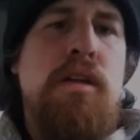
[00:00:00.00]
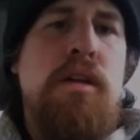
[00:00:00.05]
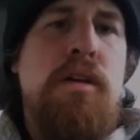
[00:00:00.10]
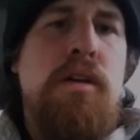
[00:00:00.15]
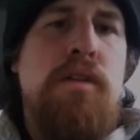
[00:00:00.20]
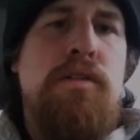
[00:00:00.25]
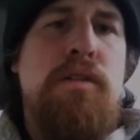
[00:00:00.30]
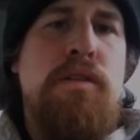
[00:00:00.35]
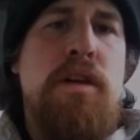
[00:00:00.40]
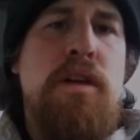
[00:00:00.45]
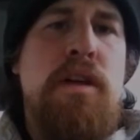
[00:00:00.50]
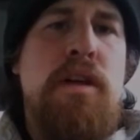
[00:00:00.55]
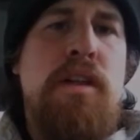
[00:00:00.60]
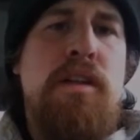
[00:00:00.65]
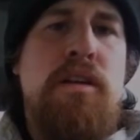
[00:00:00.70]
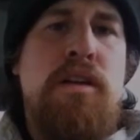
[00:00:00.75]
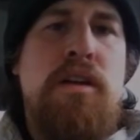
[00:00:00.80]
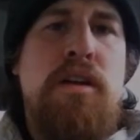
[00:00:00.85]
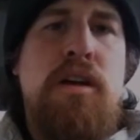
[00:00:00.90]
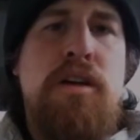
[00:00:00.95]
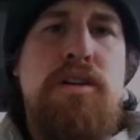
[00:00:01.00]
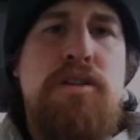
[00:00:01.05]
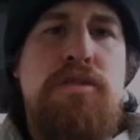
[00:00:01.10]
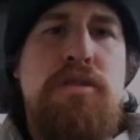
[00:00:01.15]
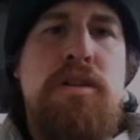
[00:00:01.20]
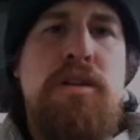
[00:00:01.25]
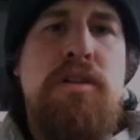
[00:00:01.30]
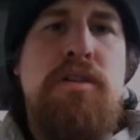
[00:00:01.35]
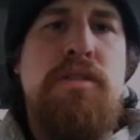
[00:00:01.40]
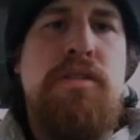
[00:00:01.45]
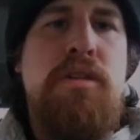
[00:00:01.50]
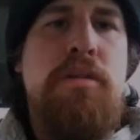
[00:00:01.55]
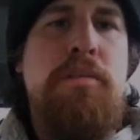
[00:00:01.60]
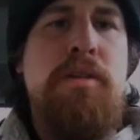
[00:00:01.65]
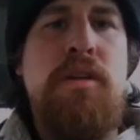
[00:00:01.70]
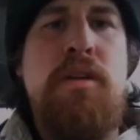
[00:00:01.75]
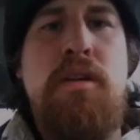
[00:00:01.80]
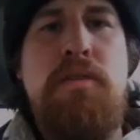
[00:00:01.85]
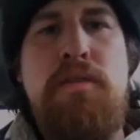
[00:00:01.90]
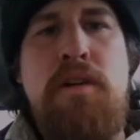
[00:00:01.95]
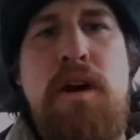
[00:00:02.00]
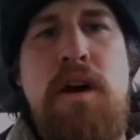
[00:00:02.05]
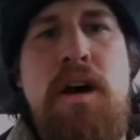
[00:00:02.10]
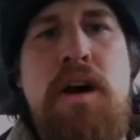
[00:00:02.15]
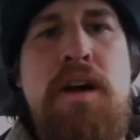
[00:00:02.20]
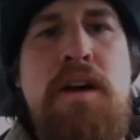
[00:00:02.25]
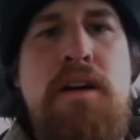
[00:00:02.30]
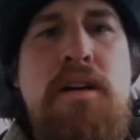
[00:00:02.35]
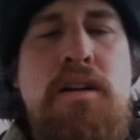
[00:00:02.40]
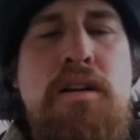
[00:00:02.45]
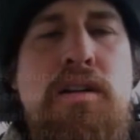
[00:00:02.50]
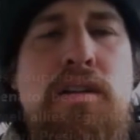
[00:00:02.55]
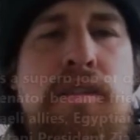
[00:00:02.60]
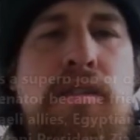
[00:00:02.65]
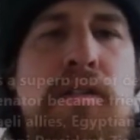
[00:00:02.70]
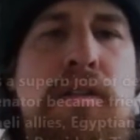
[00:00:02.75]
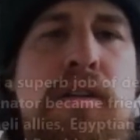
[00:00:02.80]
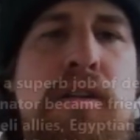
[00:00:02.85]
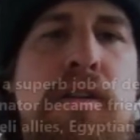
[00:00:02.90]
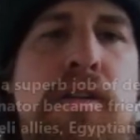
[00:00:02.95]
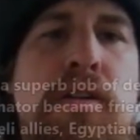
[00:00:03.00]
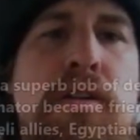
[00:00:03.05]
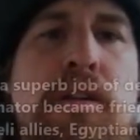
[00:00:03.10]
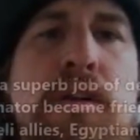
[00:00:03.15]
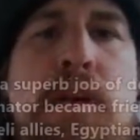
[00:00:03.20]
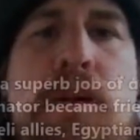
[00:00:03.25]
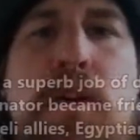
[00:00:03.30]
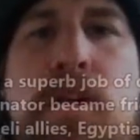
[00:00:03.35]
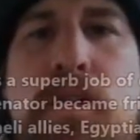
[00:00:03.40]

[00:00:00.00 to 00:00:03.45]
over in another country, or somebody of a higher authority. You know,